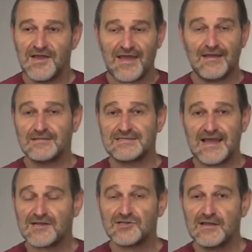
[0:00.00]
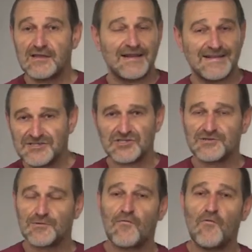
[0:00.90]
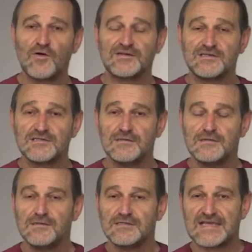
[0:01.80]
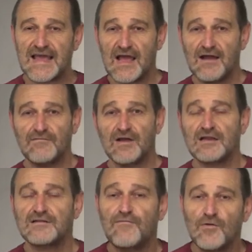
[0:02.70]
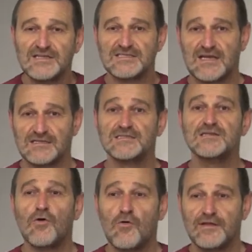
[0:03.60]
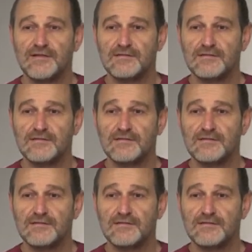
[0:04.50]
And they actually, in addition to quarters, they have a 20 cents coin.